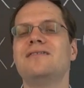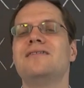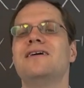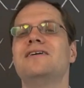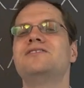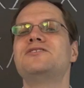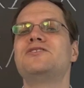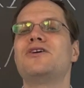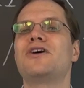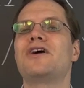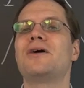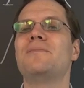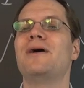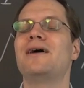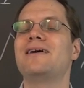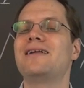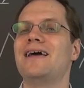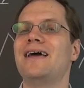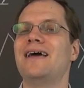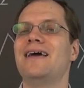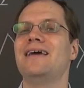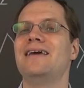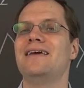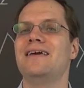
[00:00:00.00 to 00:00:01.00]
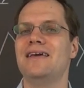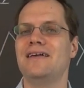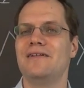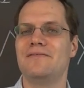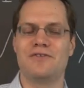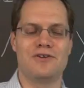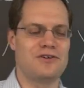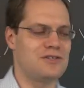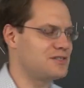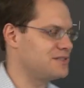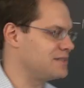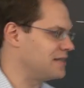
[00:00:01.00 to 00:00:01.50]
Let's talk about A
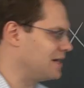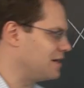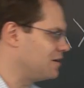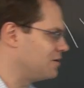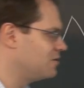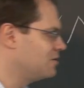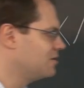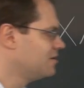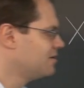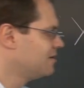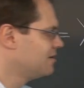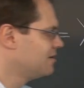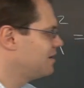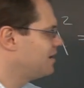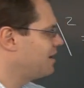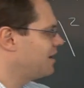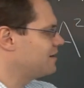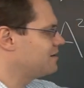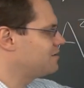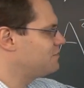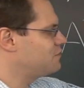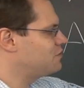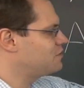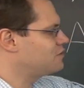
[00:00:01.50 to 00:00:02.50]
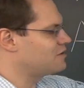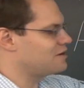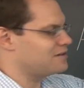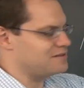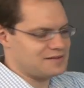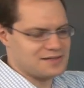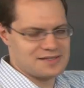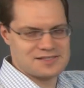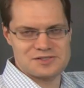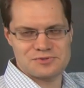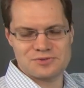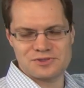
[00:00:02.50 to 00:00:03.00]
inverse now. And if you
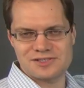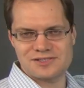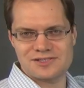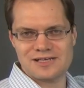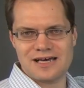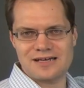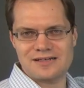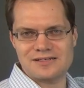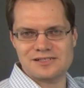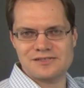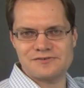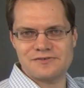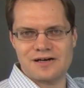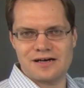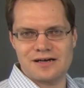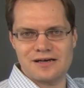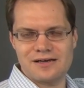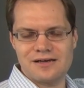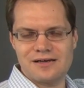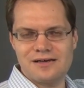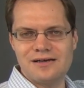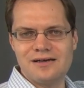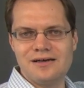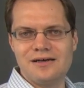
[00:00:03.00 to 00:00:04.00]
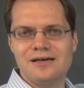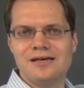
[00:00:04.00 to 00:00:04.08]
thought this was satisfying,